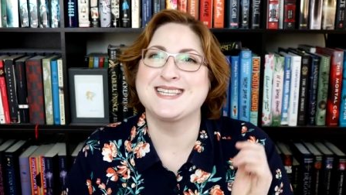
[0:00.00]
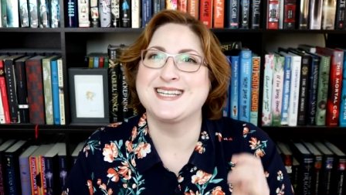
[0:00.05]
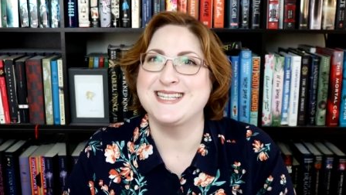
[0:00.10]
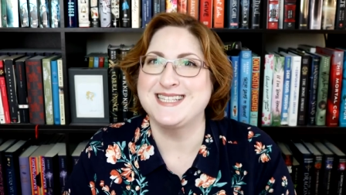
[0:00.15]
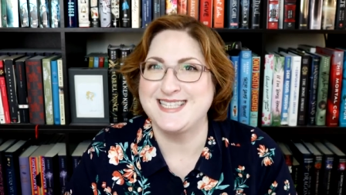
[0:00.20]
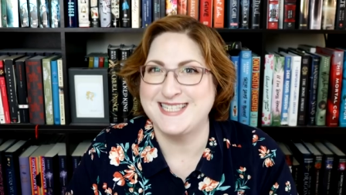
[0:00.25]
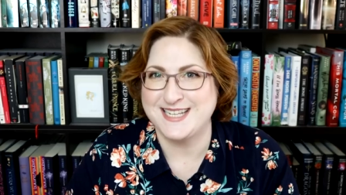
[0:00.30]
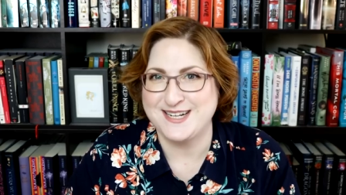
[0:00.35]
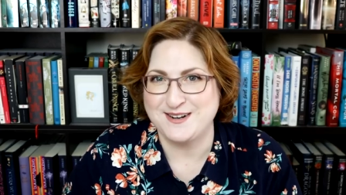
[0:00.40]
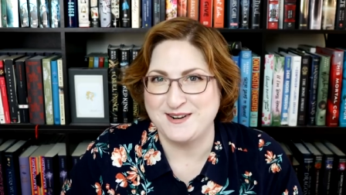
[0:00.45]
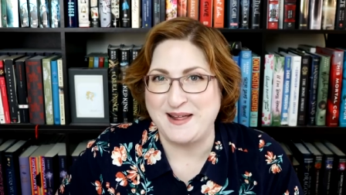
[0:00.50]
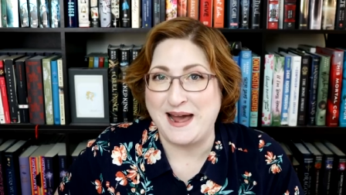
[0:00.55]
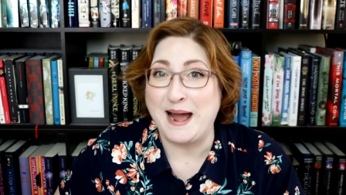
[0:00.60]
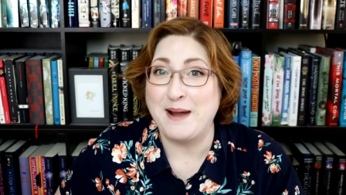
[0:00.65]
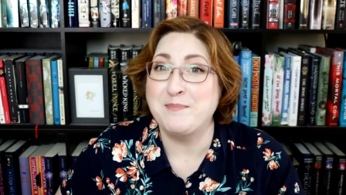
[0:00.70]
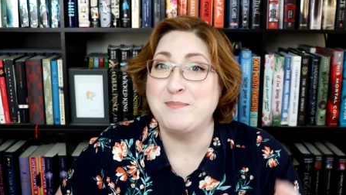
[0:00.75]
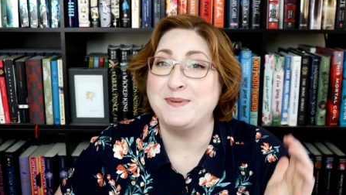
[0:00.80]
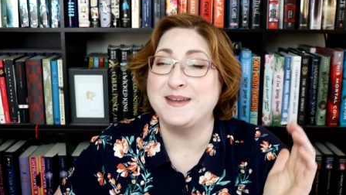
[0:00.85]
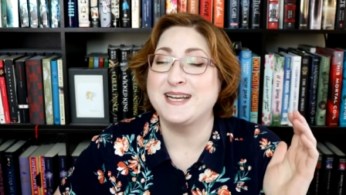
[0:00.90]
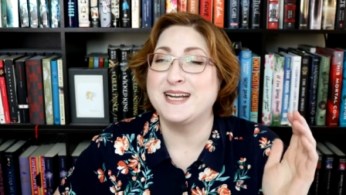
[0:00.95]
Consider
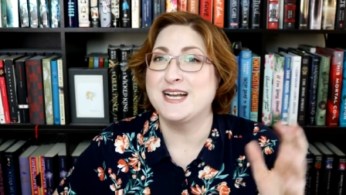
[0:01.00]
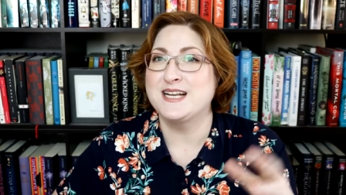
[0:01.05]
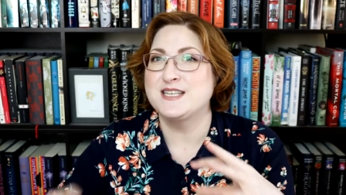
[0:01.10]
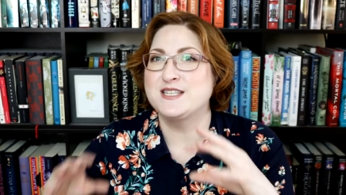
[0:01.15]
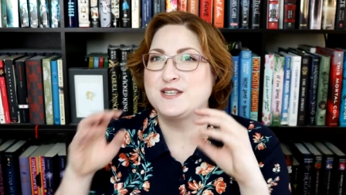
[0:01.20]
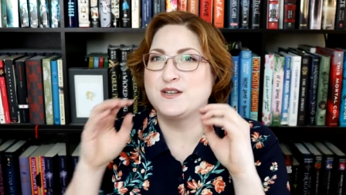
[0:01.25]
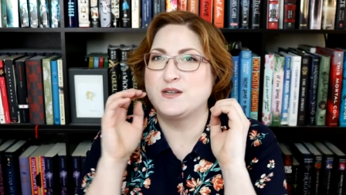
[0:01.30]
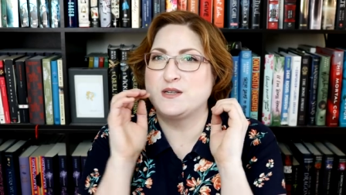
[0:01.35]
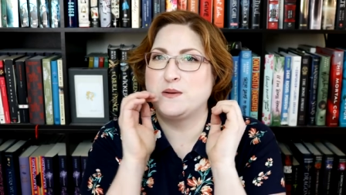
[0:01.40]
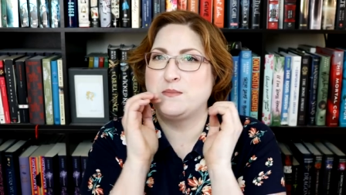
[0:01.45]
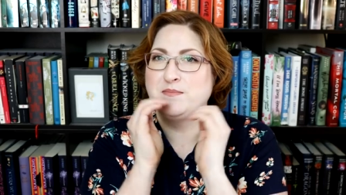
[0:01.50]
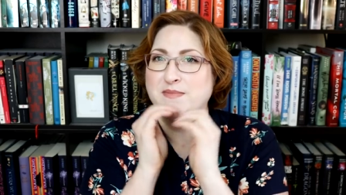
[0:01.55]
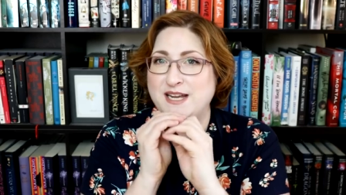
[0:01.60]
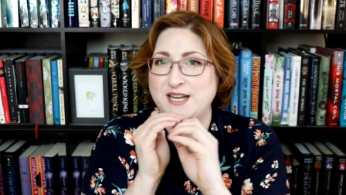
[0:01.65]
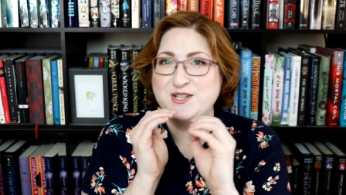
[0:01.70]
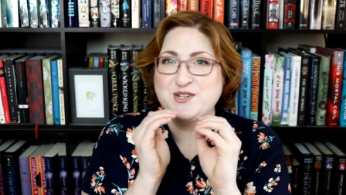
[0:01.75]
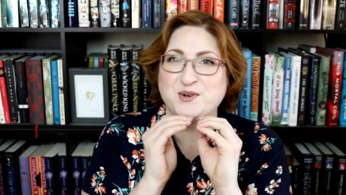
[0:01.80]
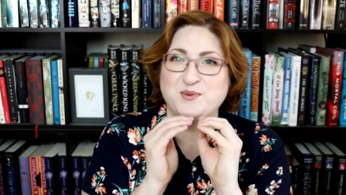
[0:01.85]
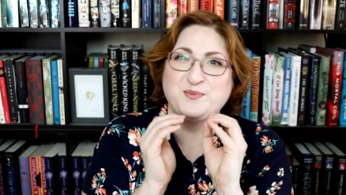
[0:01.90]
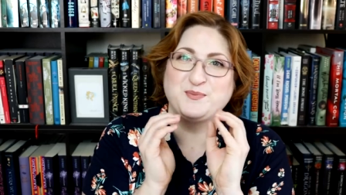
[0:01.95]
that because there's a
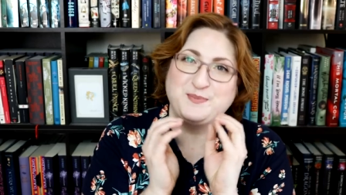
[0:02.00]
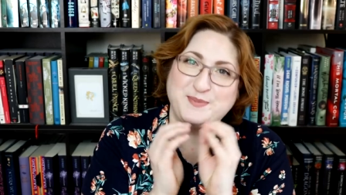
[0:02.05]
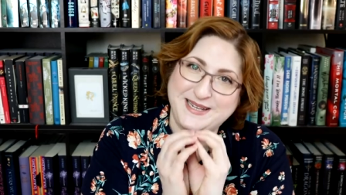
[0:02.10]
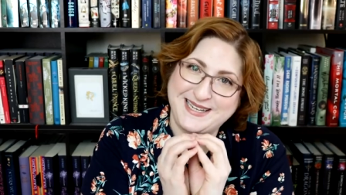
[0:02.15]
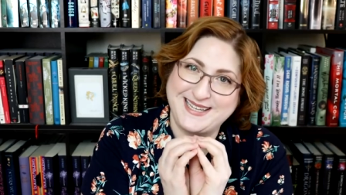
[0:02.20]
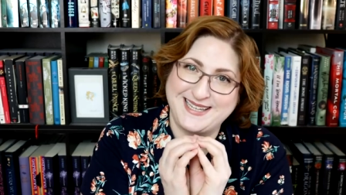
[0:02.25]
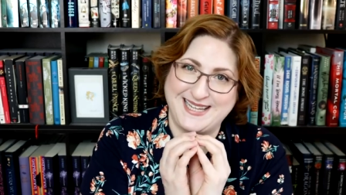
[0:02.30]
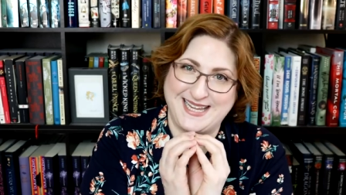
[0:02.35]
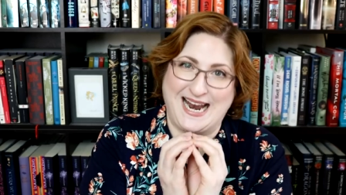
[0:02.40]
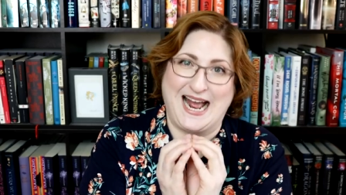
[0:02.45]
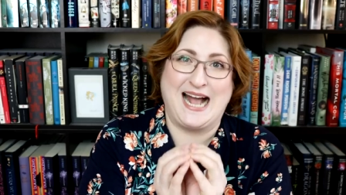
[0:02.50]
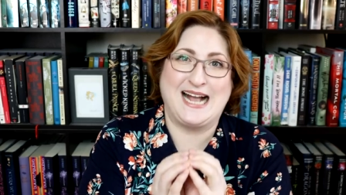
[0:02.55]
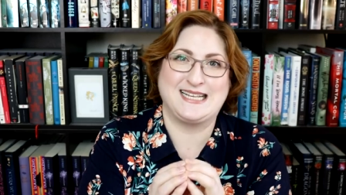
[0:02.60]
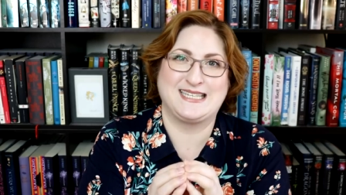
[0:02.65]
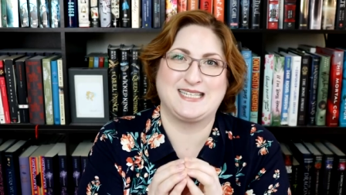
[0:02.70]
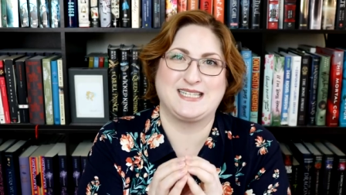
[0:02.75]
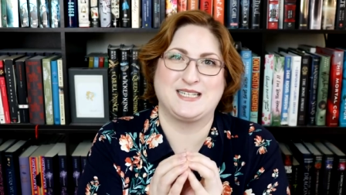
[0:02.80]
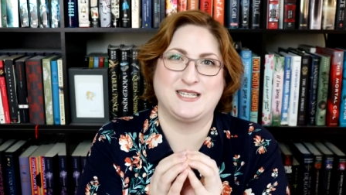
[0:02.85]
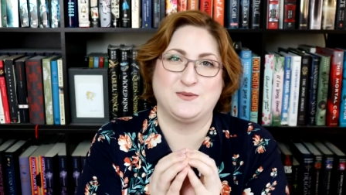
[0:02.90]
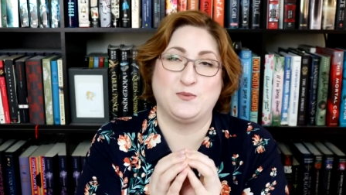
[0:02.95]
major beat that
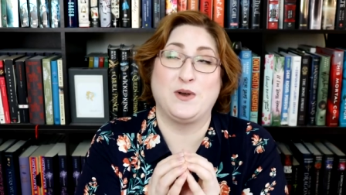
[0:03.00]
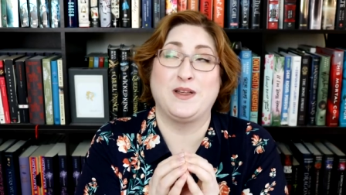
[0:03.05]
has to,